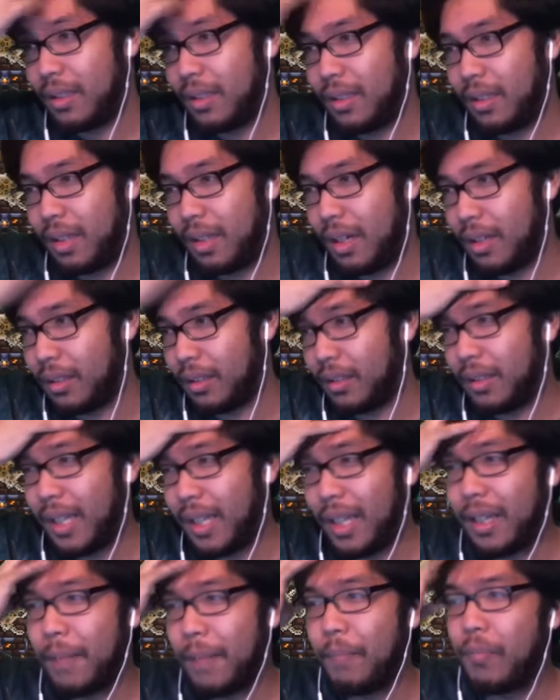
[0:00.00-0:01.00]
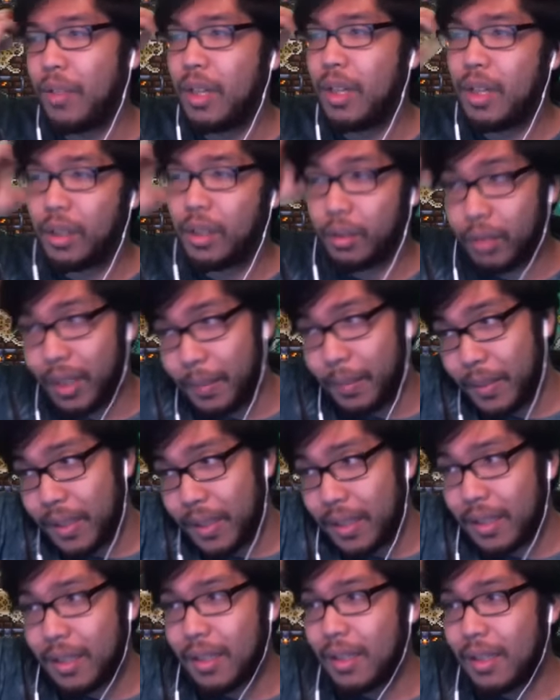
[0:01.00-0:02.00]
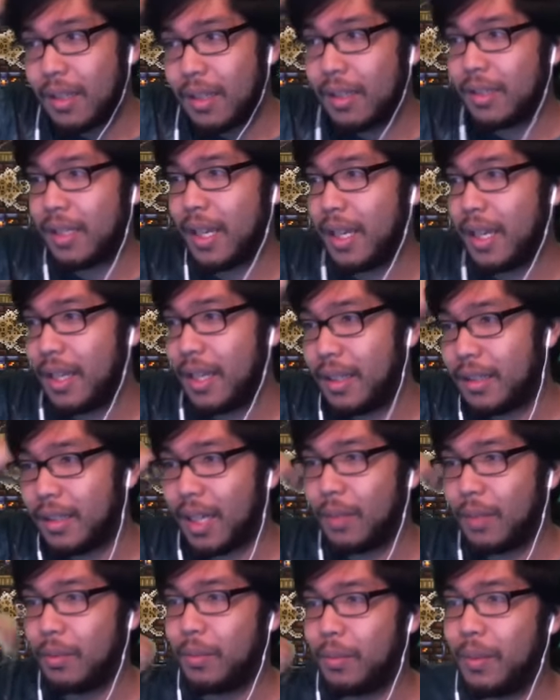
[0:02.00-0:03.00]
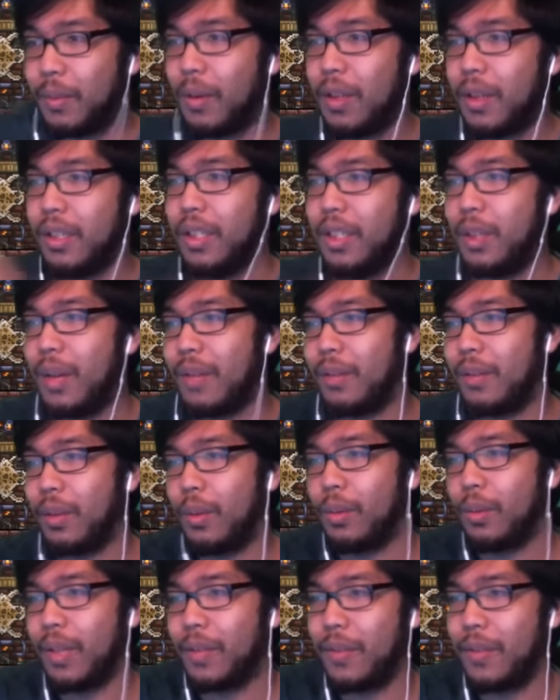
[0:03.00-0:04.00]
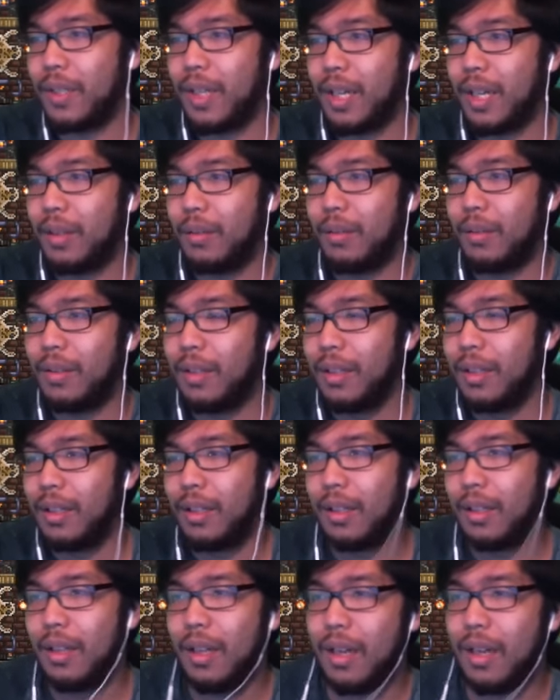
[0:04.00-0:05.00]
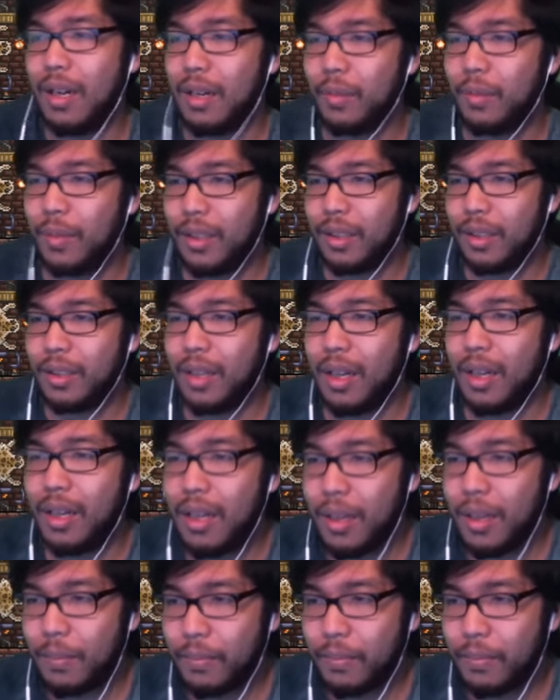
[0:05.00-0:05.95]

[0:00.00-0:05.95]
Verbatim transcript: God dang it. Creepy sayings, I will be watching you every corner, every shadow. Every step